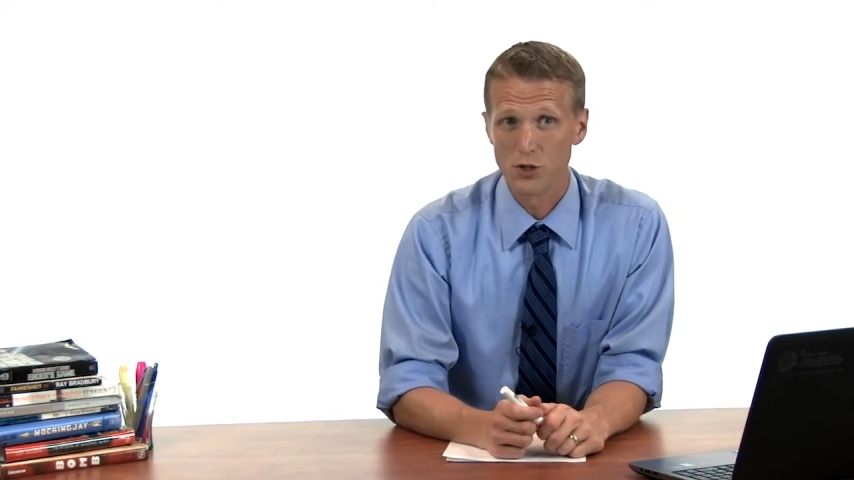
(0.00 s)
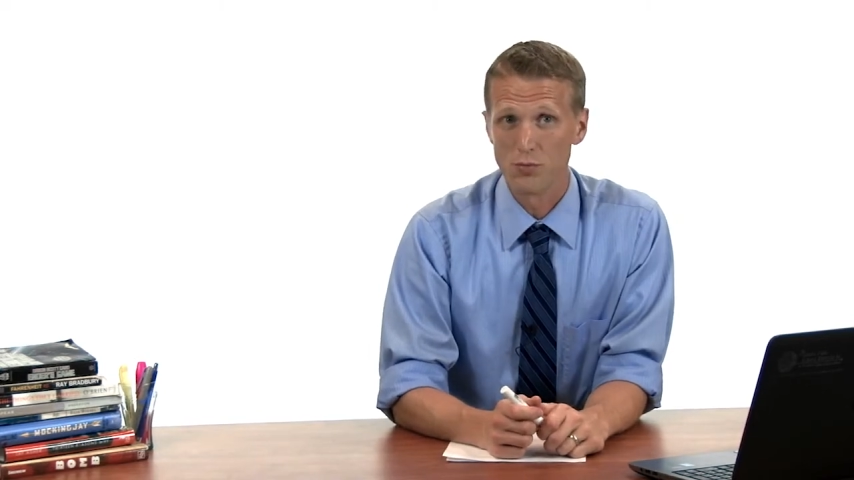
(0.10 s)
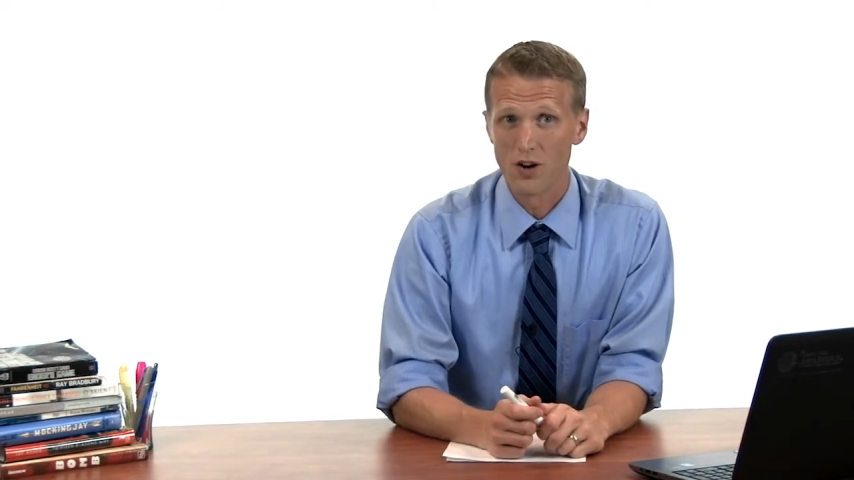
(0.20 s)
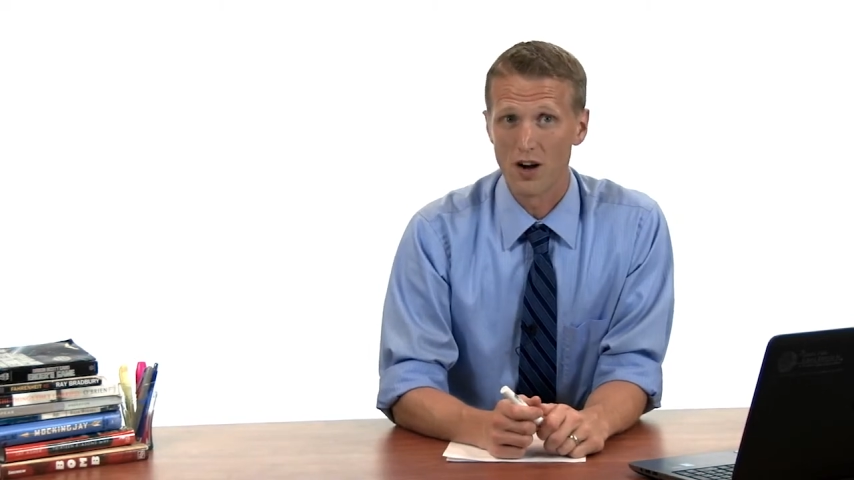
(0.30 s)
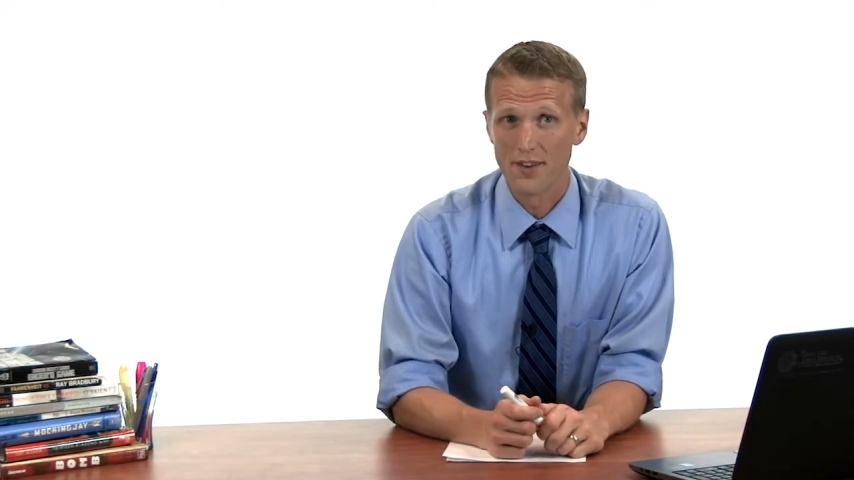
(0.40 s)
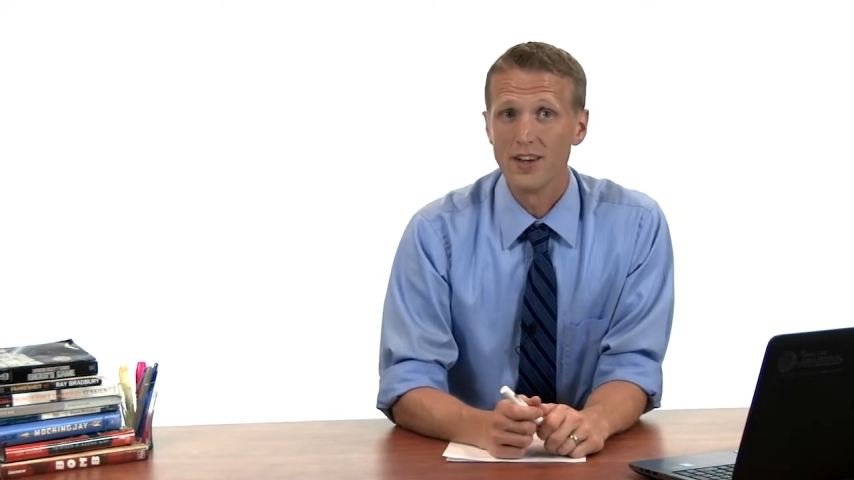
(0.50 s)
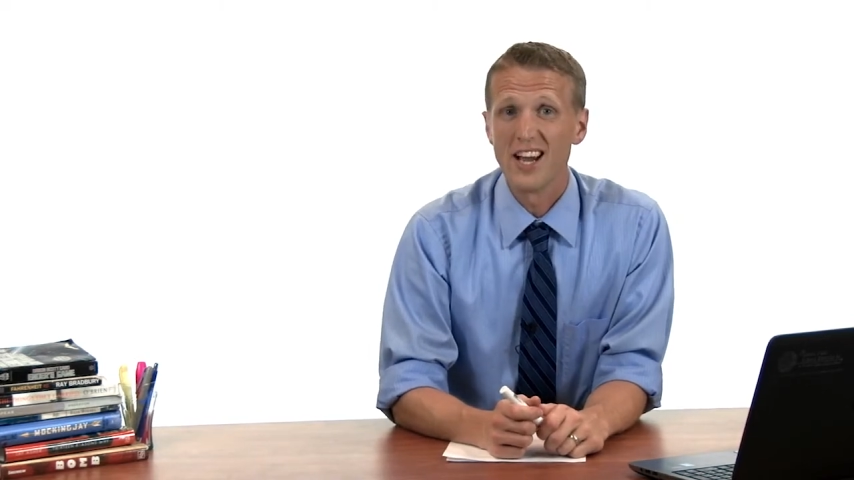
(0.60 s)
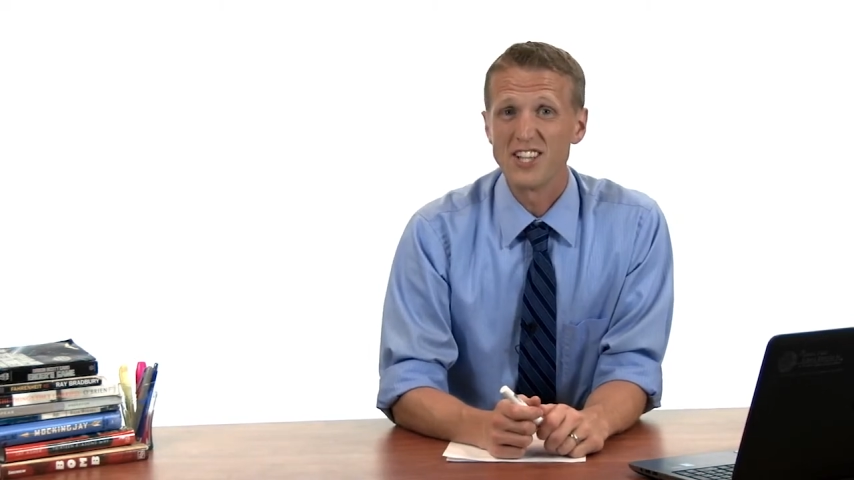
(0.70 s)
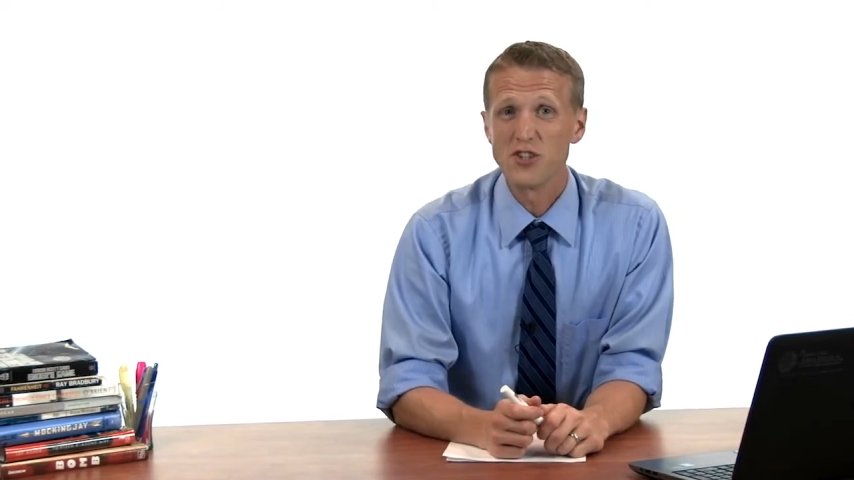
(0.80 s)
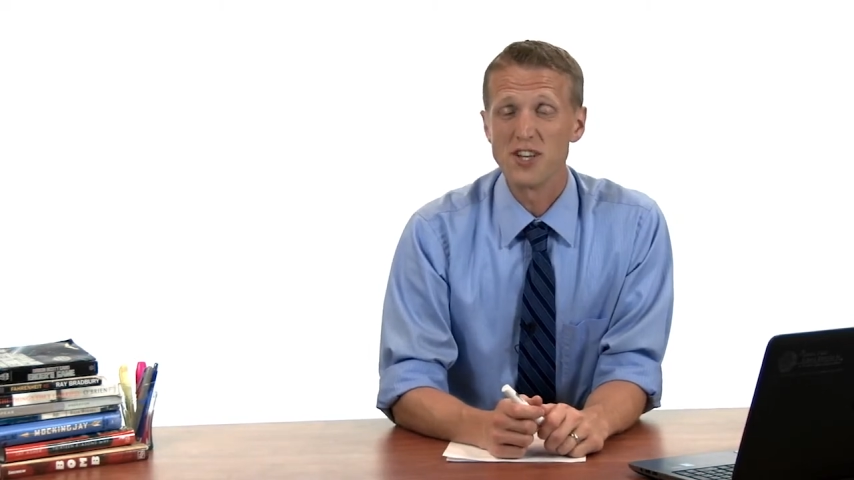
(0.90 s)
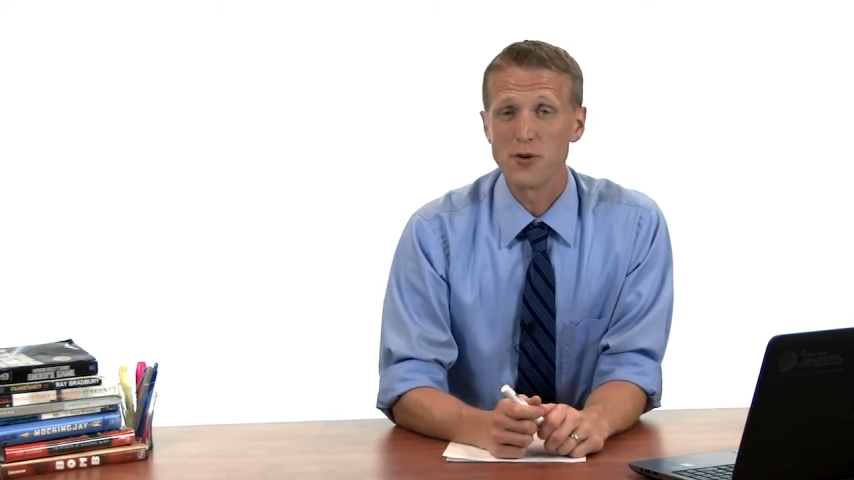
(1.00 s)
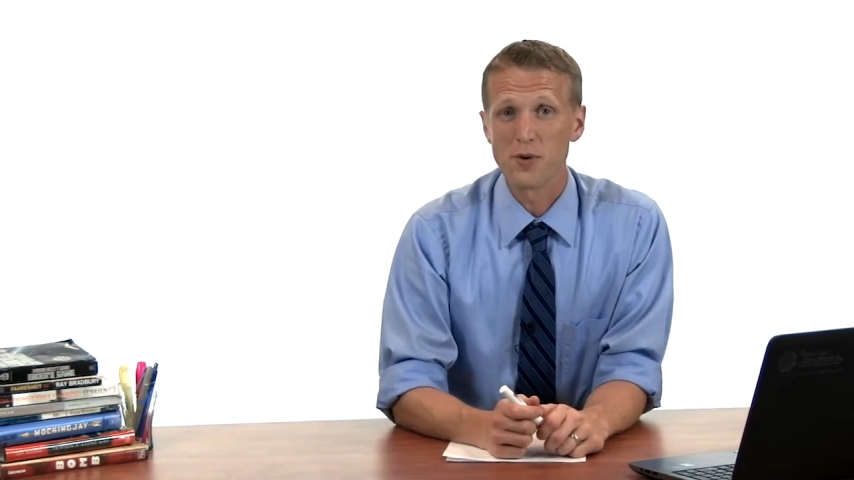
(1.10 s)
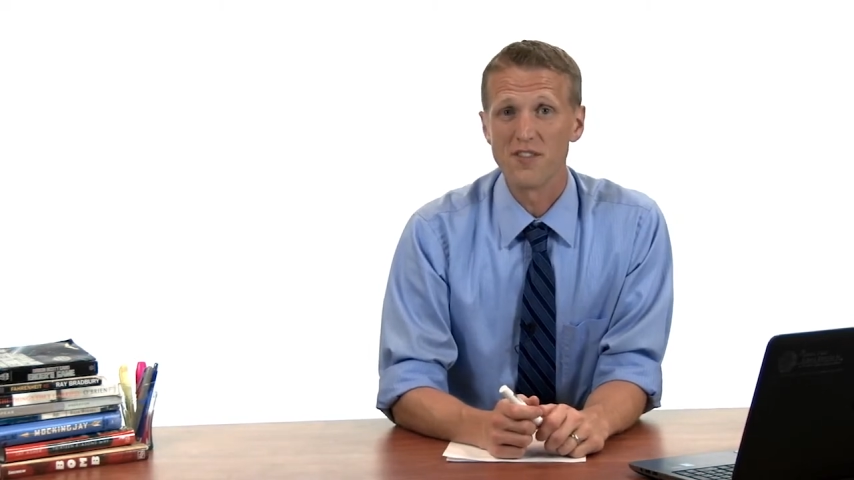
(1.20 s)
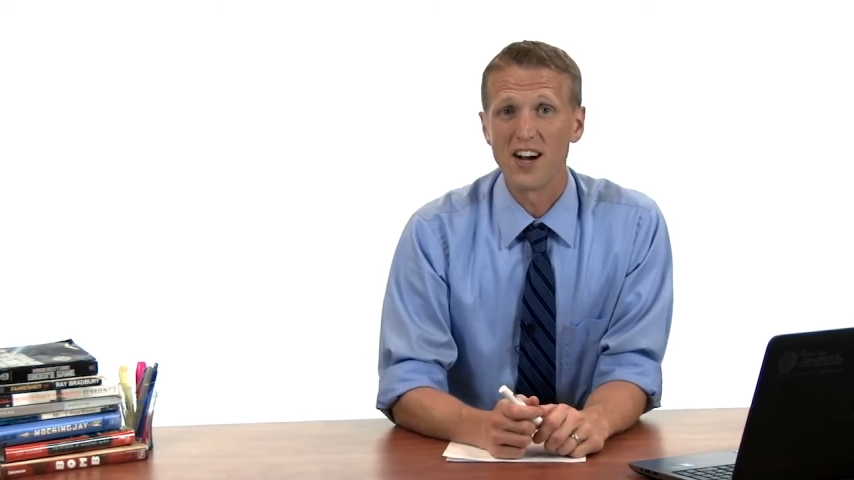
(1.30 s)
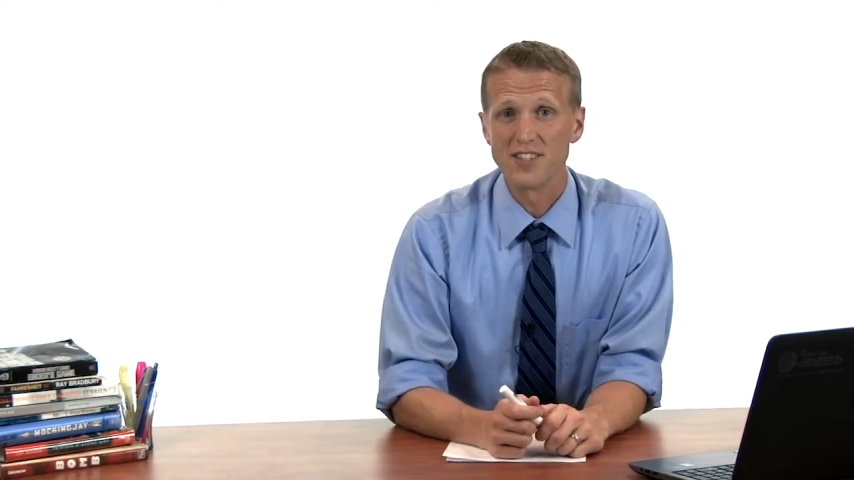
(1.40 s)
too broad, and you need to
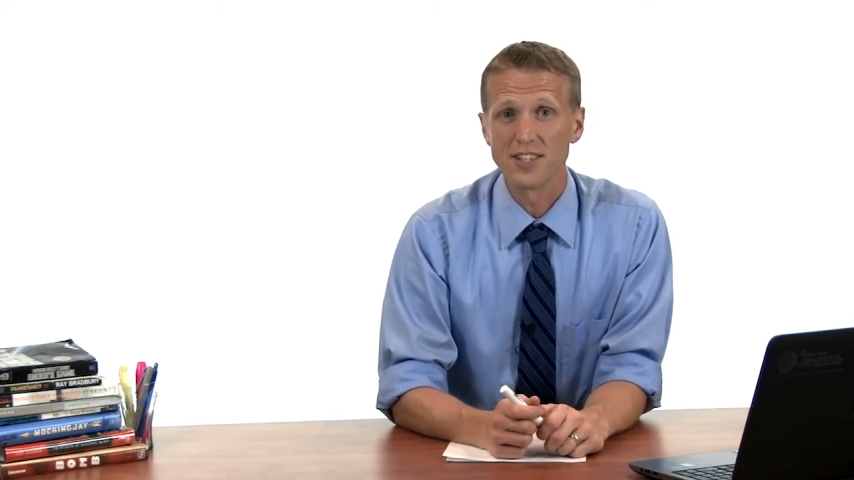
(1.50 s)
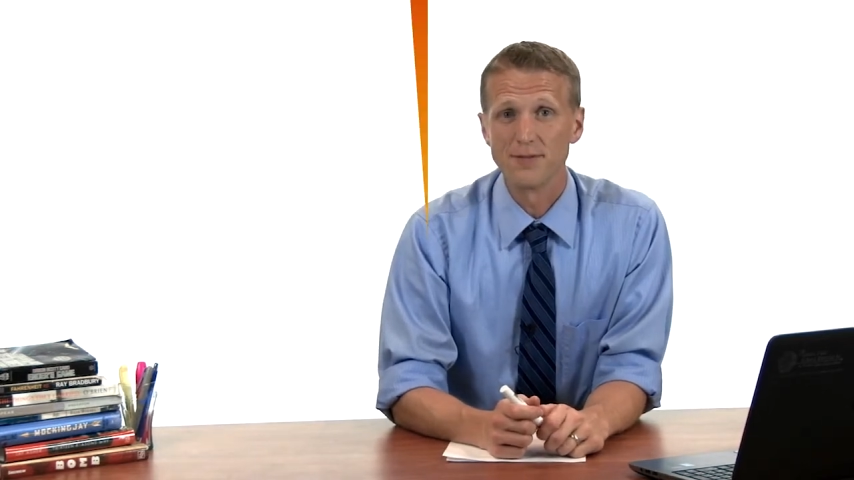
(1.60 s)
revise